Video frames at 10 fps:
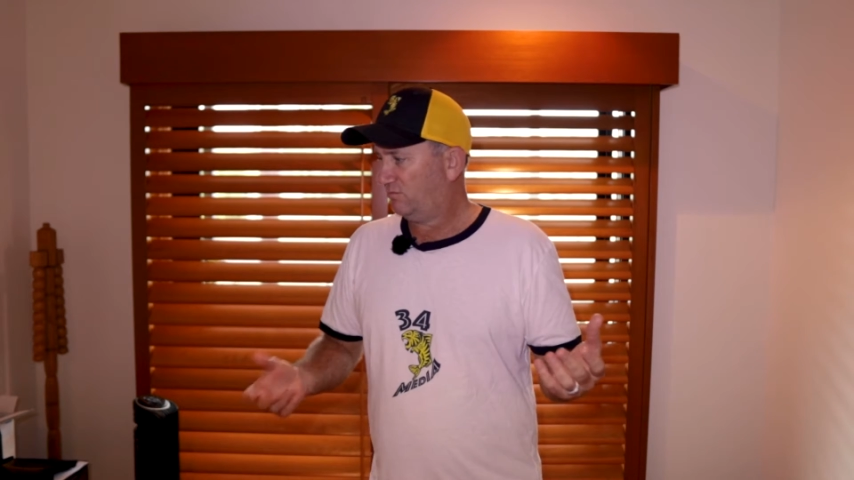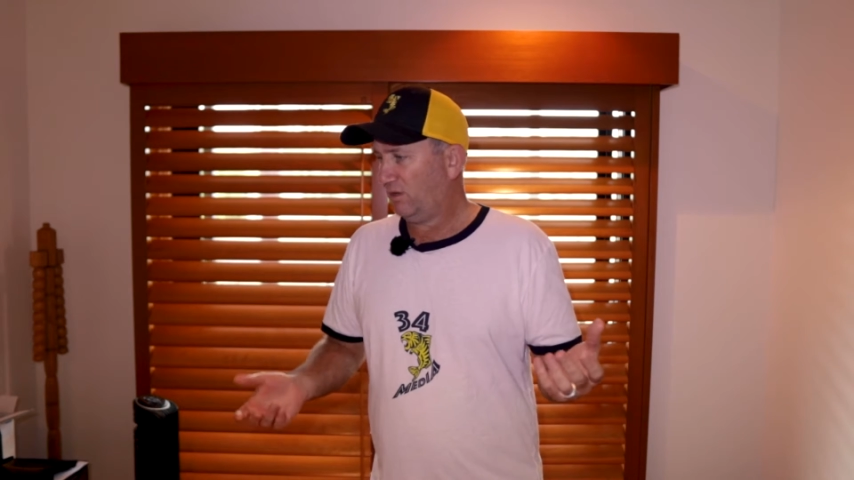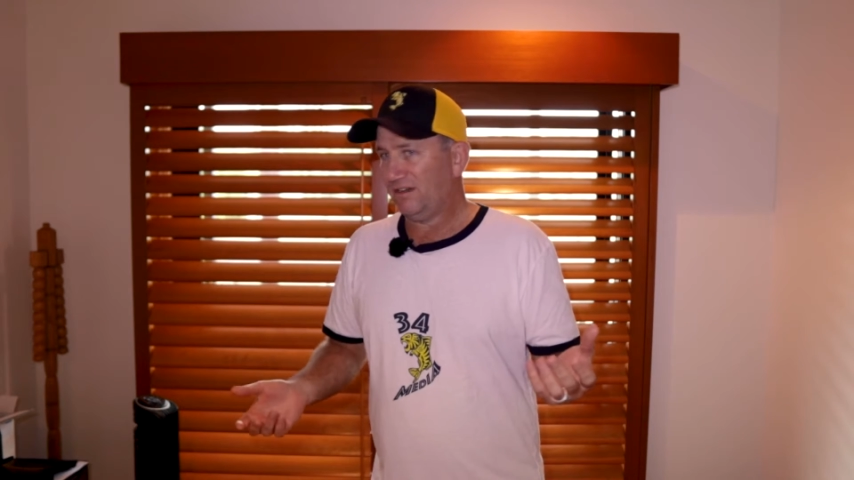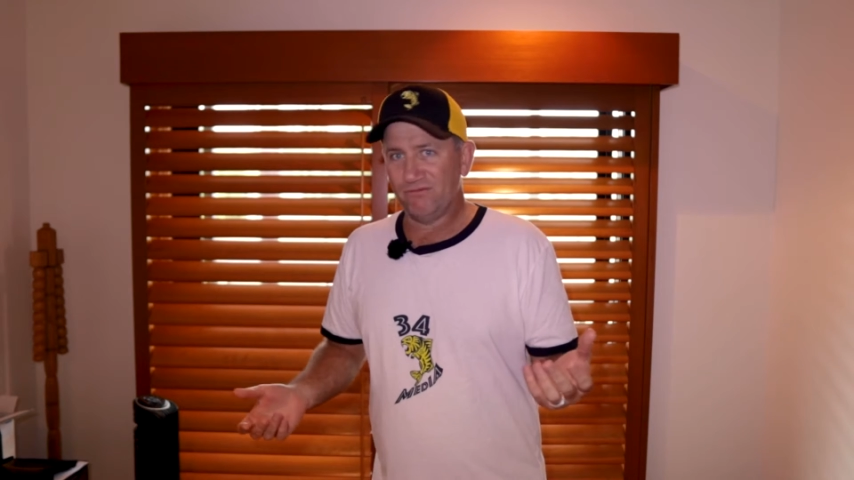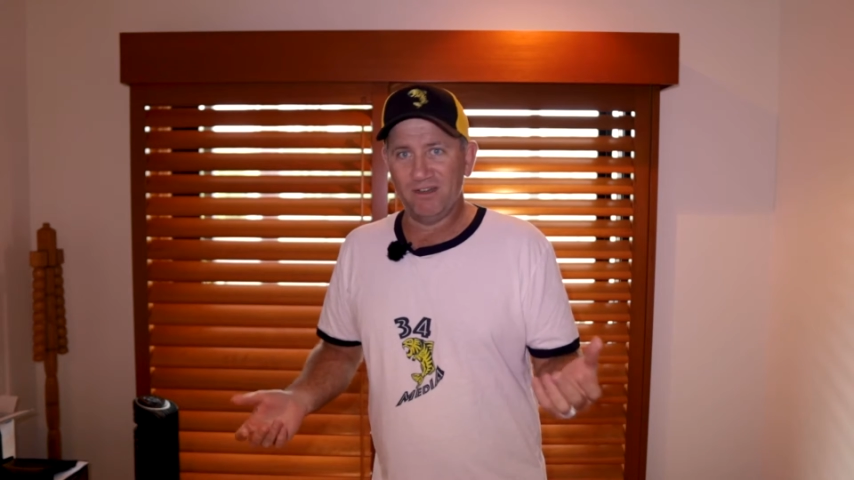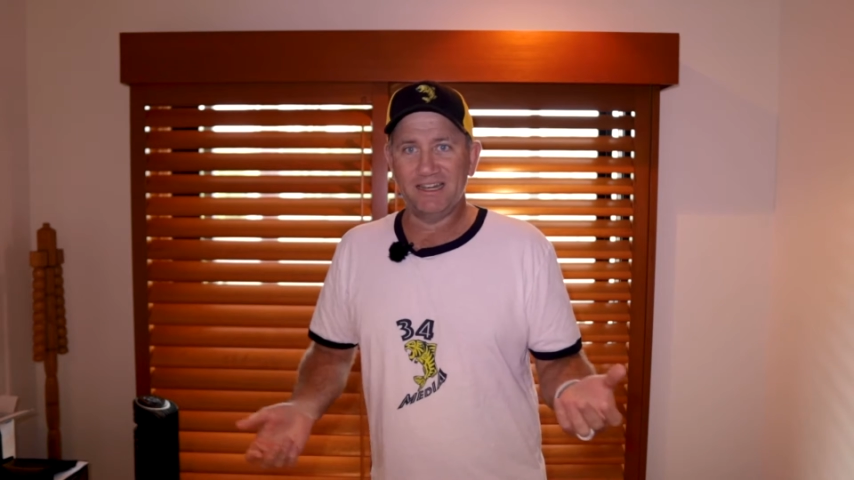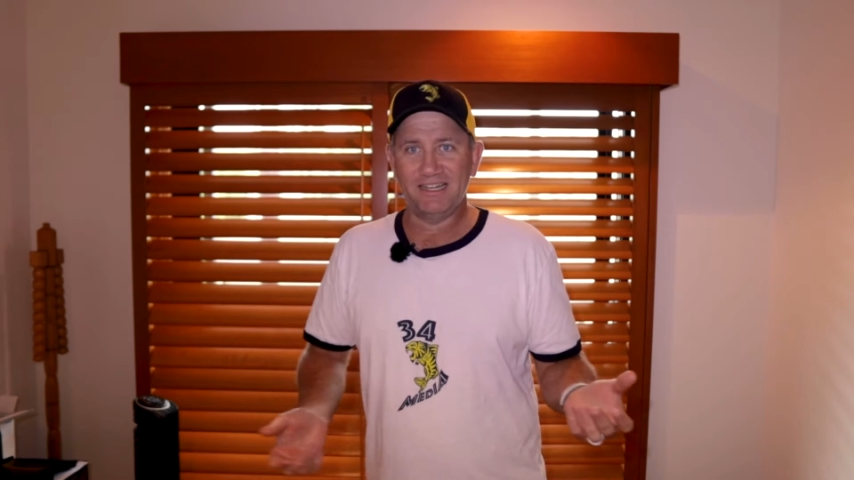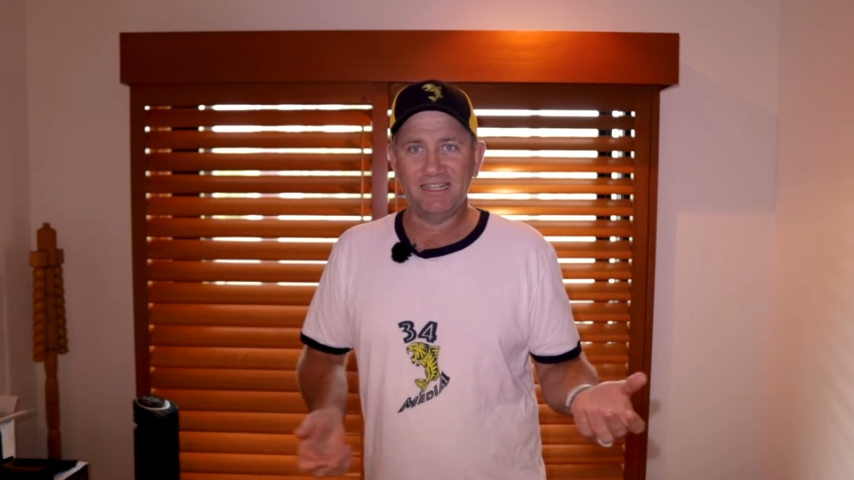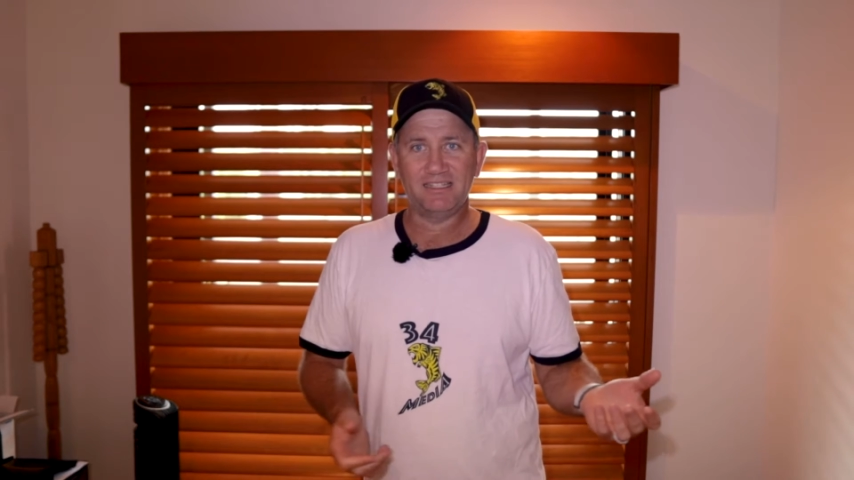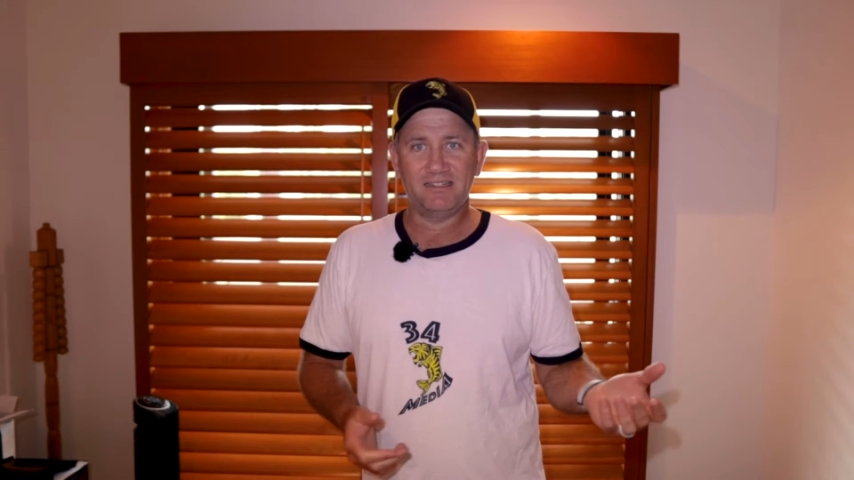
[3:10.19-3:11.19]
probably
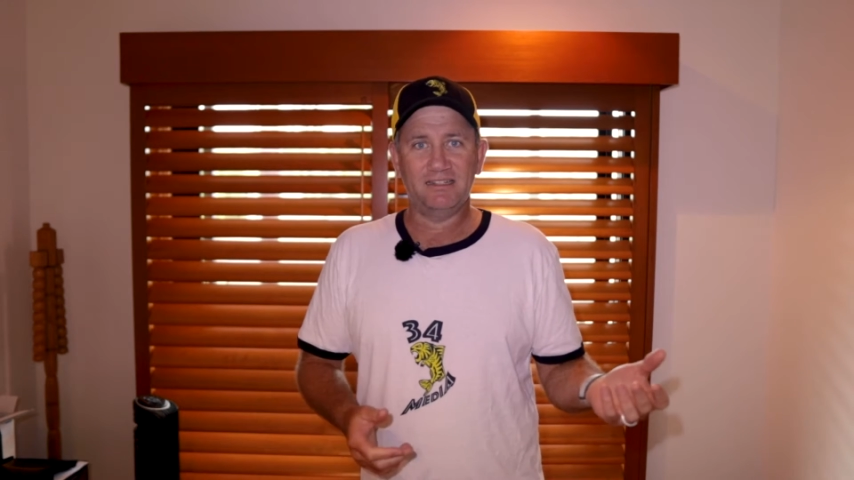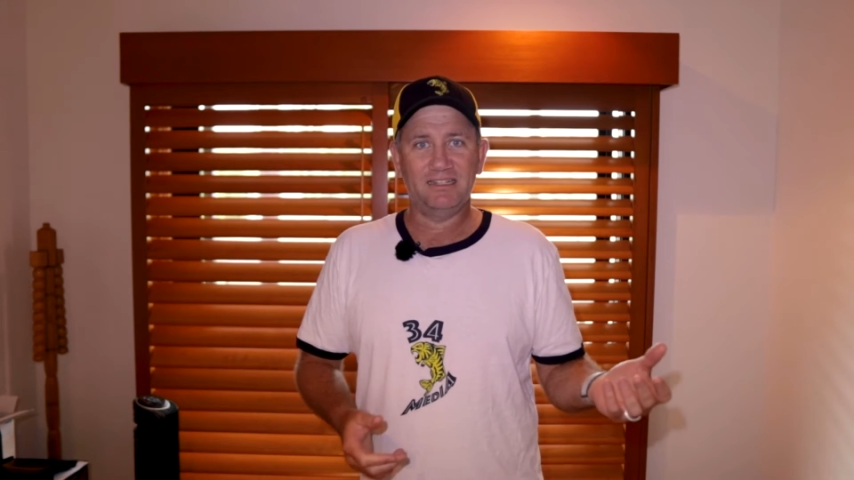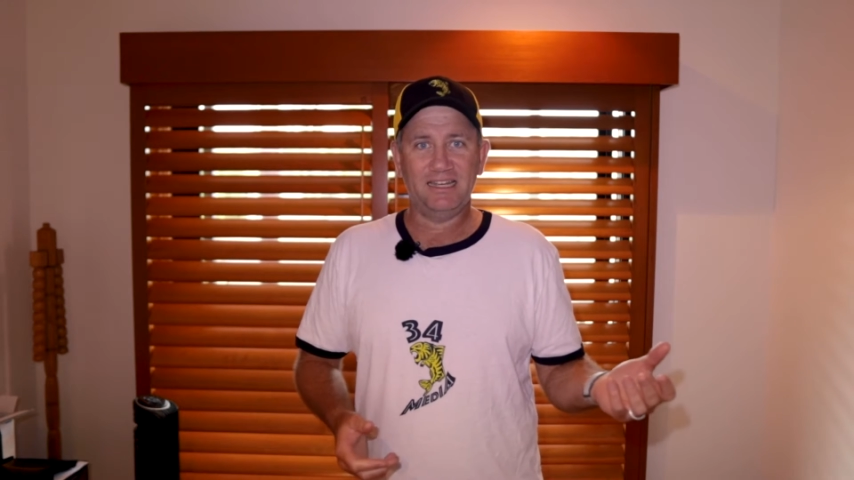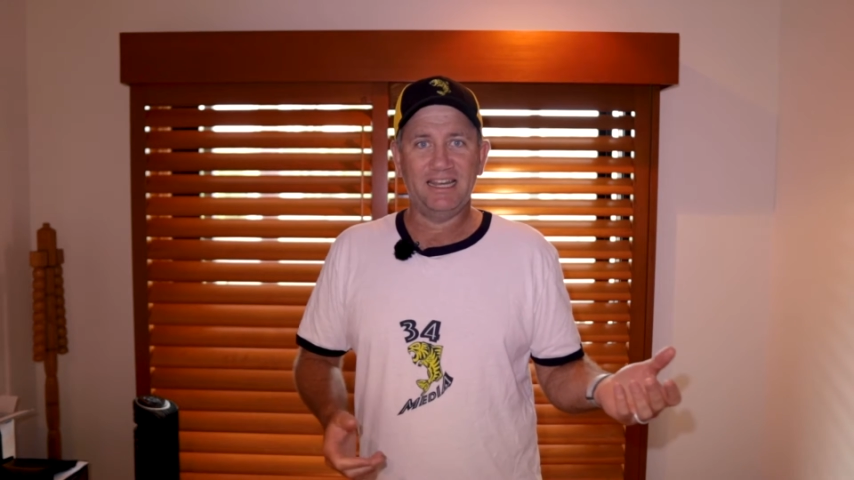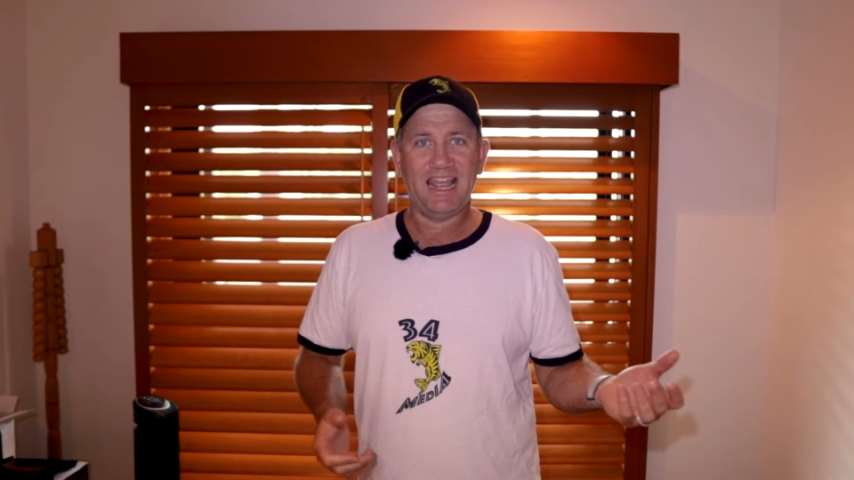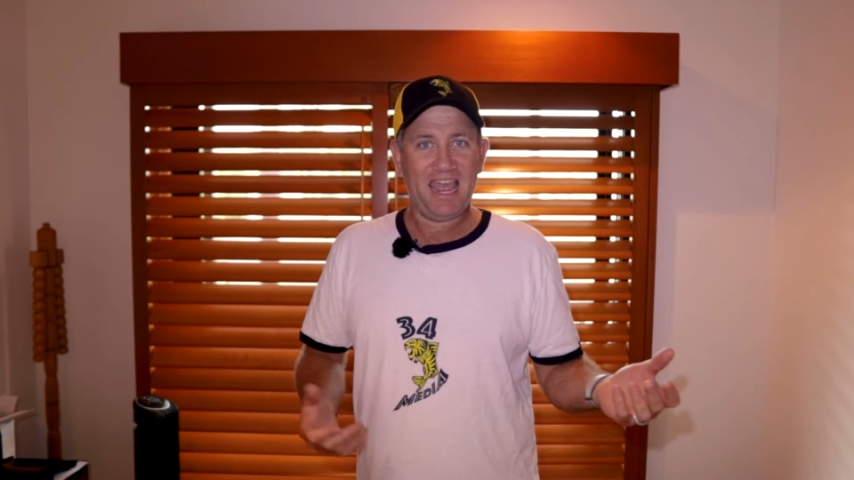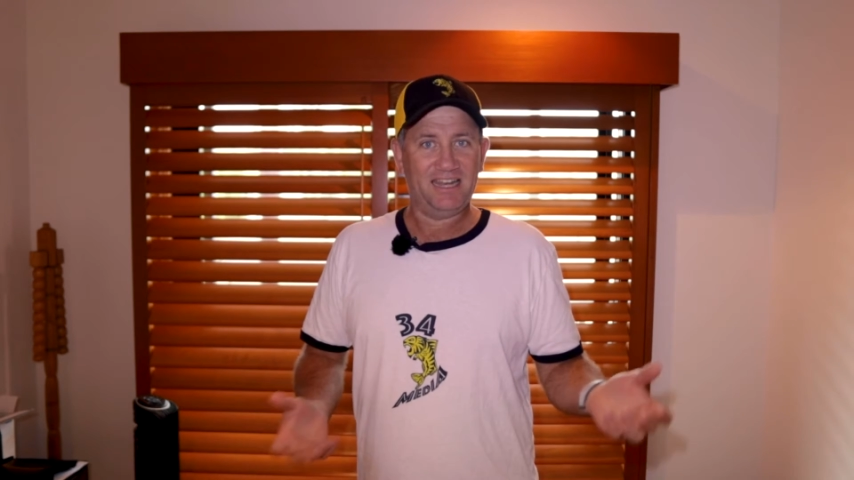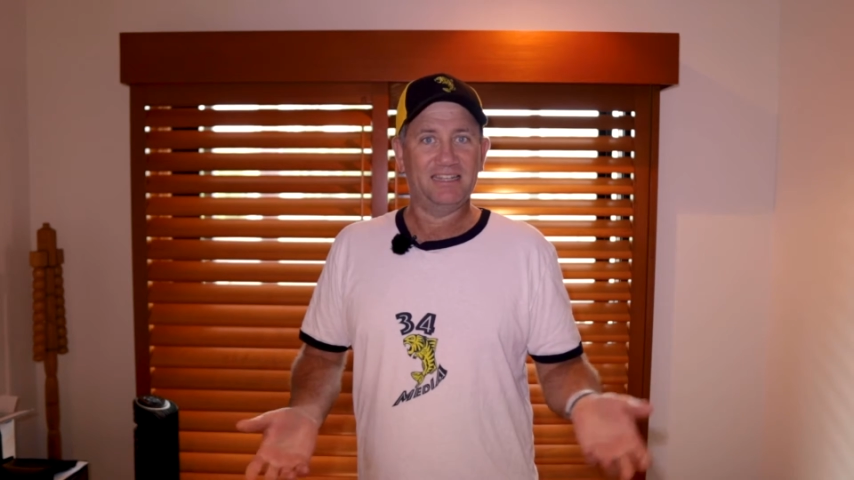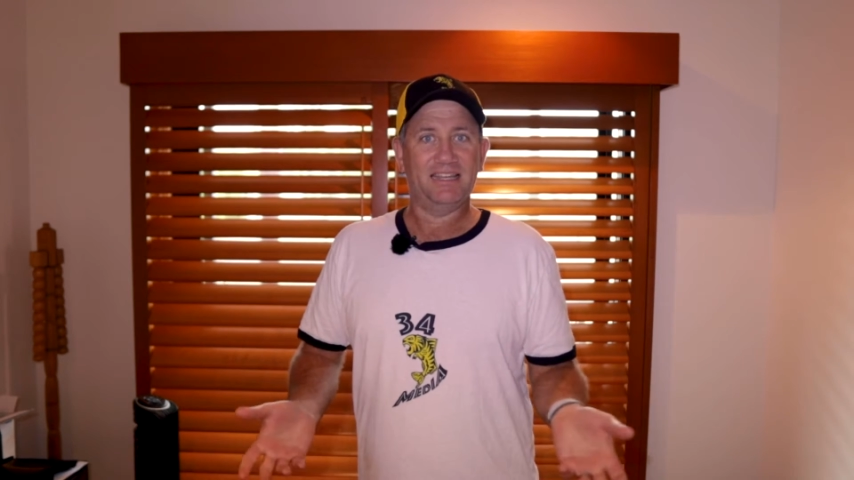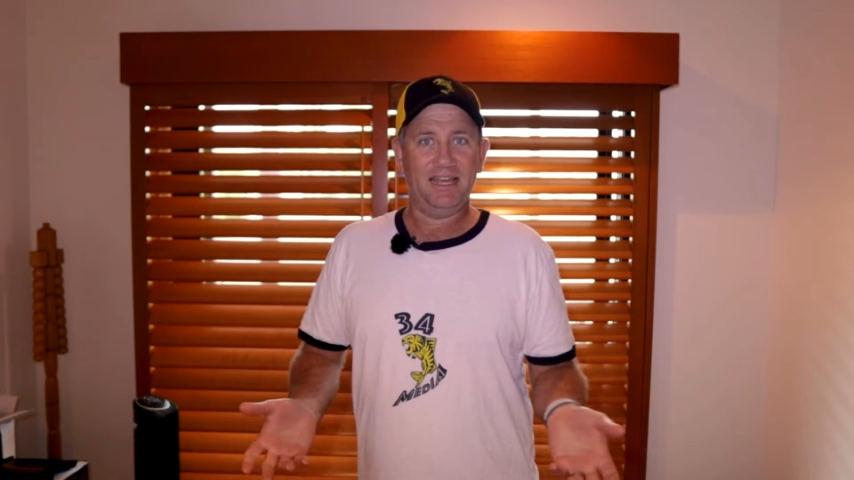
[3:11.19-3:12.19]
really need an
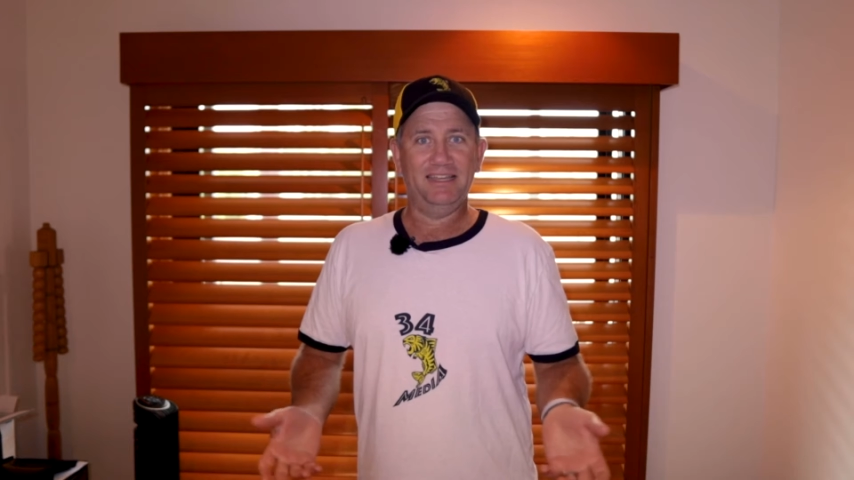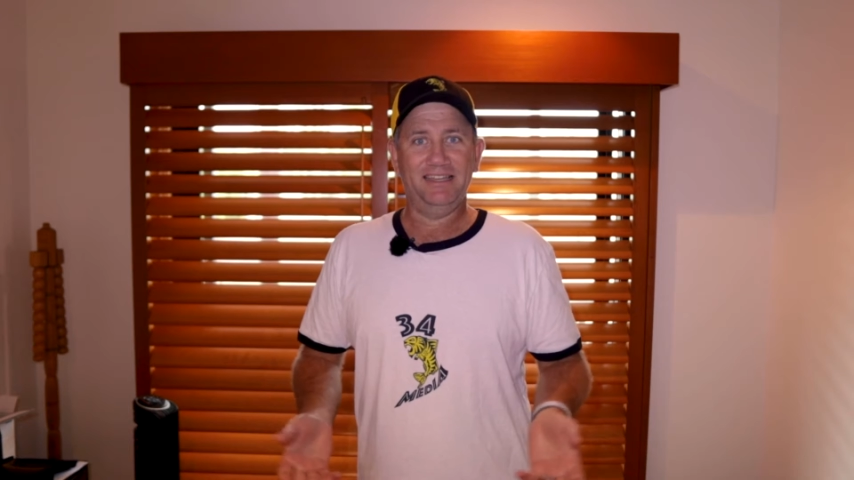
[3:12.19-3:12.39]
editor